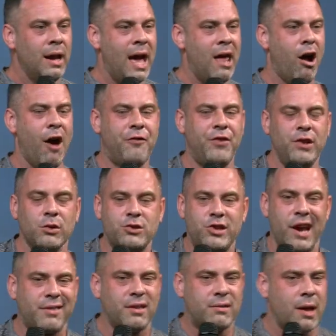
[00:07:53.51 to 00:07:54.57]
often you'll
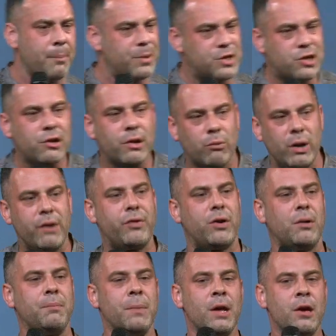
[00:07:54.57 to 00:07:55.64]
check the temperature of the
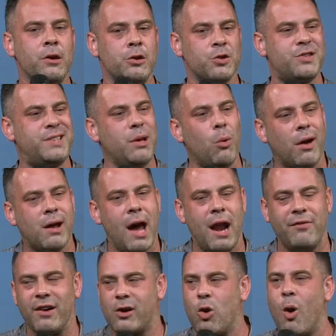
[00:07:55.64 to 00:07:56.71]
river. You'll see what kind
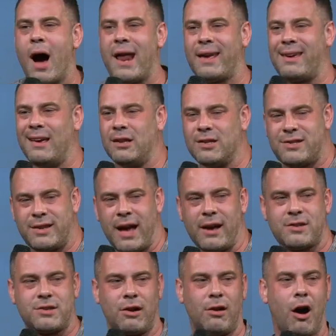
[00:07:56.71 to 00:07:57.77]
of aquatic
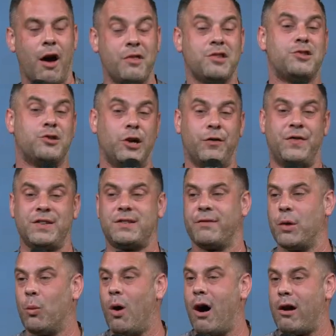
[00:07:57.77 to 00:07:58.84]
insects are on the surface of the
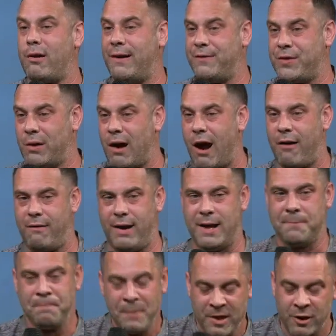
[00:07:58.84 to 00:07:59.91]
water, if there are any.
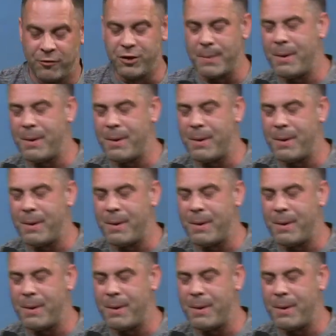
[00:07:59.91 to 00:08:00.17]
You'll flip